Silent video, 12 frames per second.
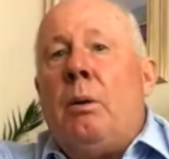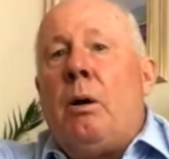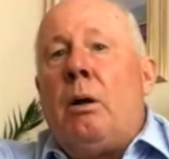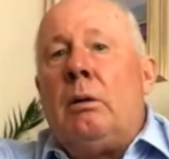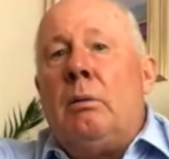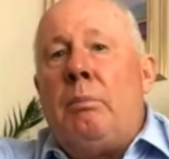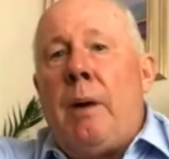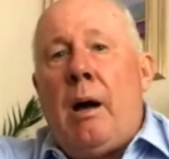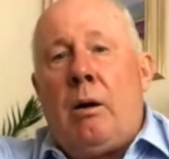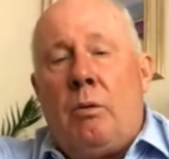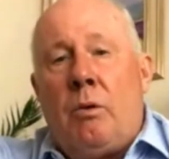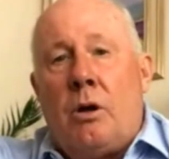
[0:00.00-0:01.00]
Paul.
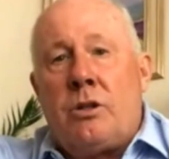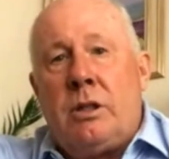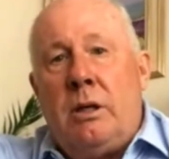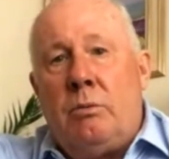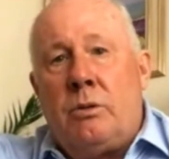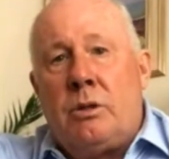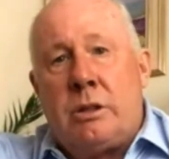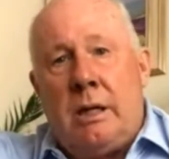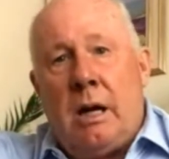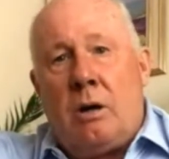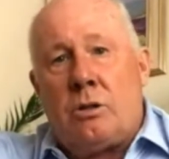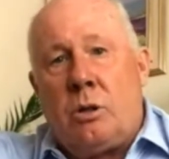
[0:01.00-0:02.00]
Paolo Rossi was
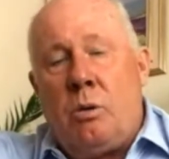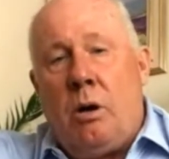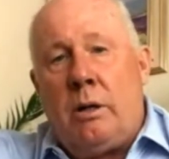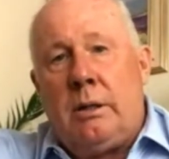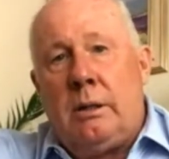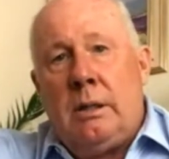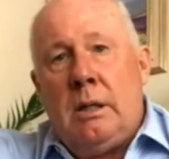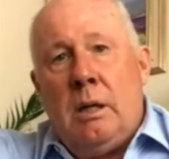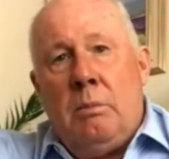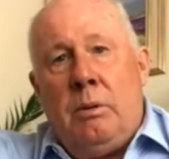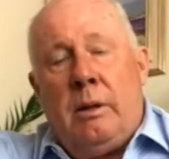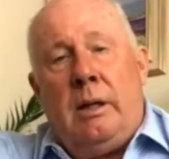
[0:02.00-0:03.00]
in our squad,
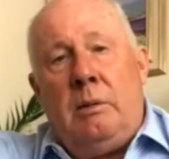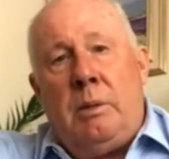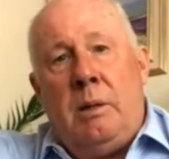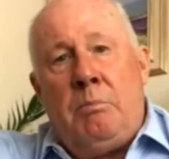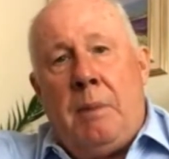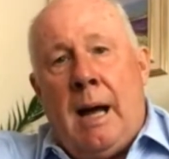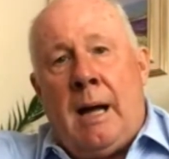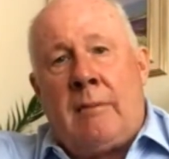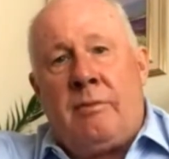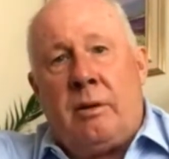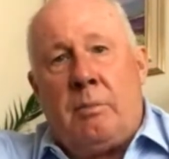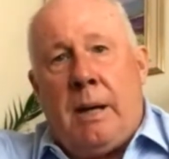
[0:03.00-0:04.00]
but he'd been
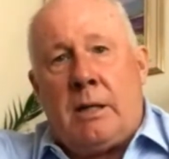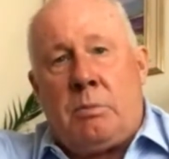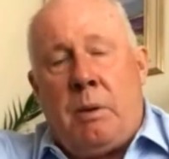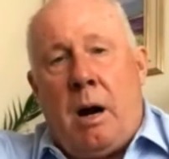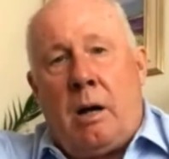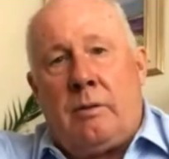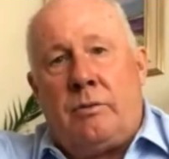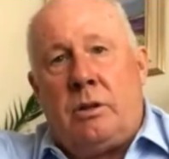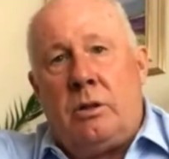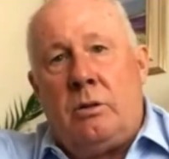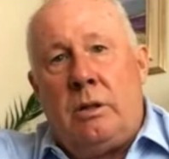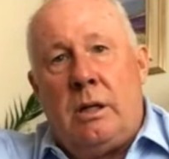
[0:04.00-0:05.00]
banned for the best part
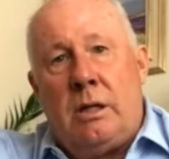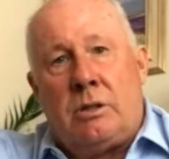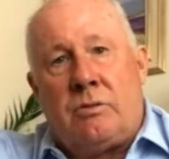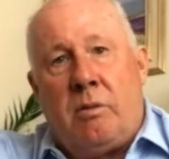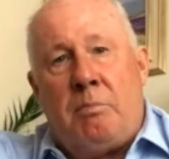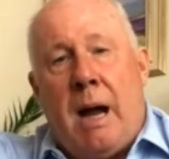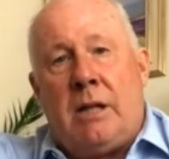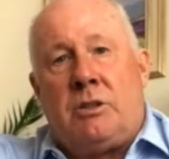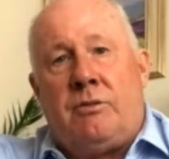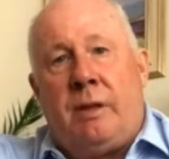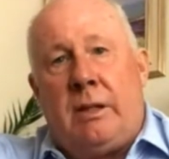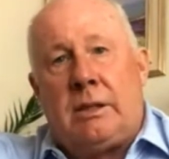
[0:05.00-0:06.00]
of 2 years for
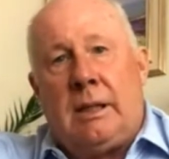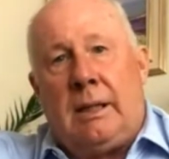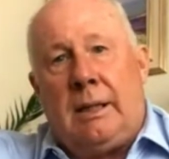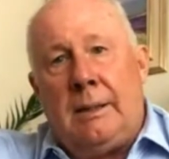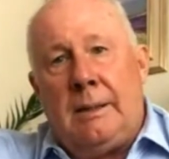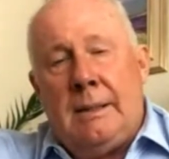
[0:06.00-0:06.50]
match fixing.